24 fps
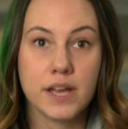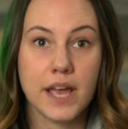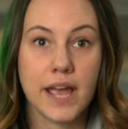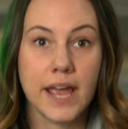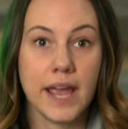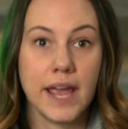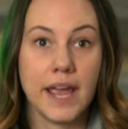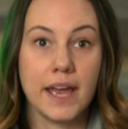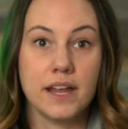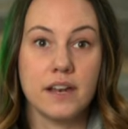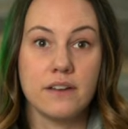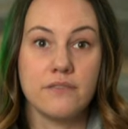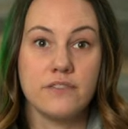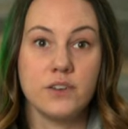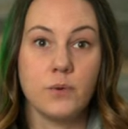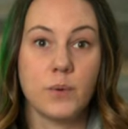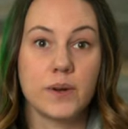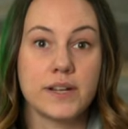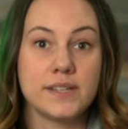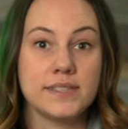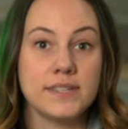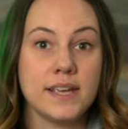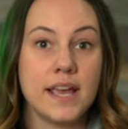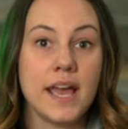And if you
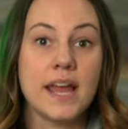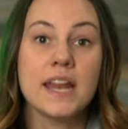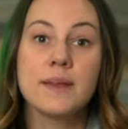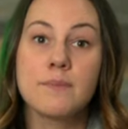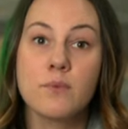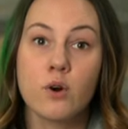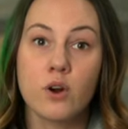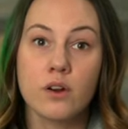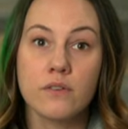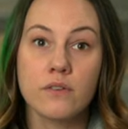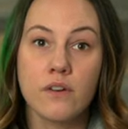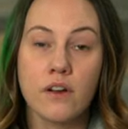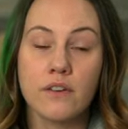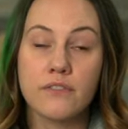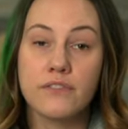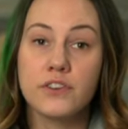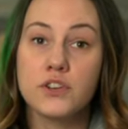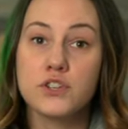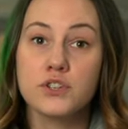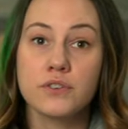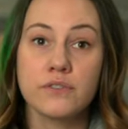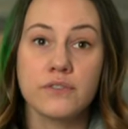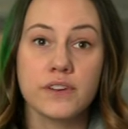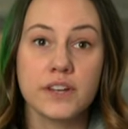wanna see any more of our
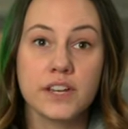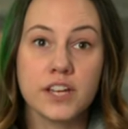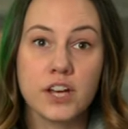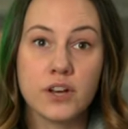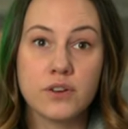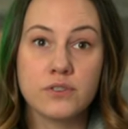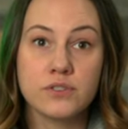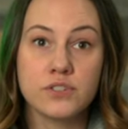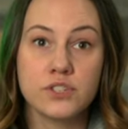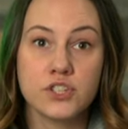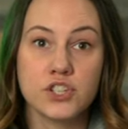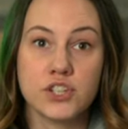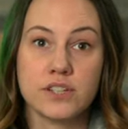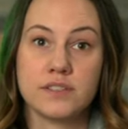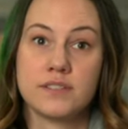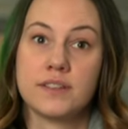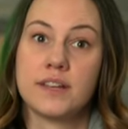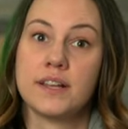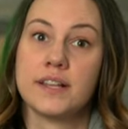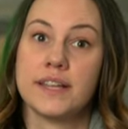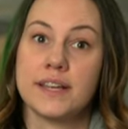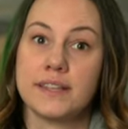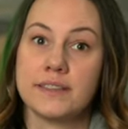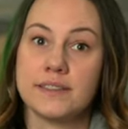future videos,
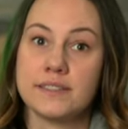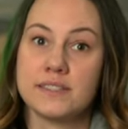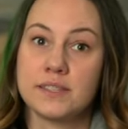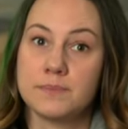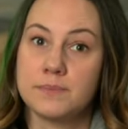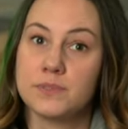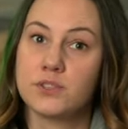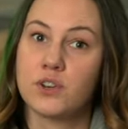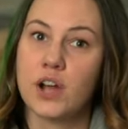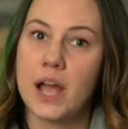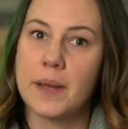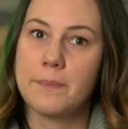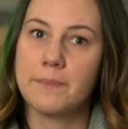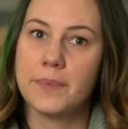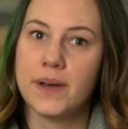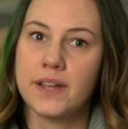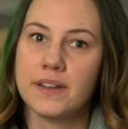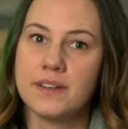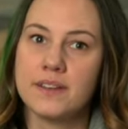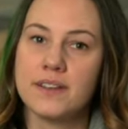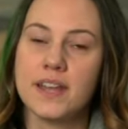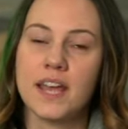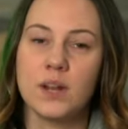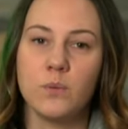just click the subscribe
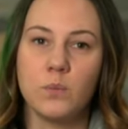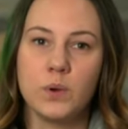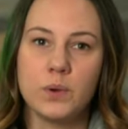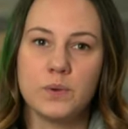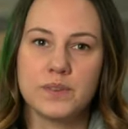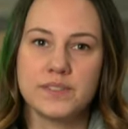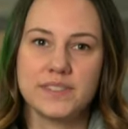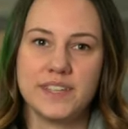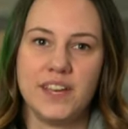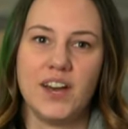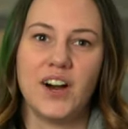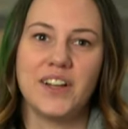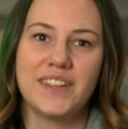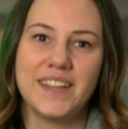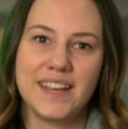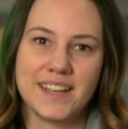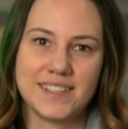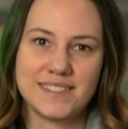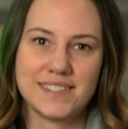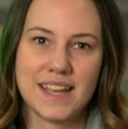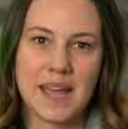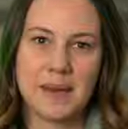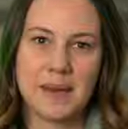button and we will see y'all next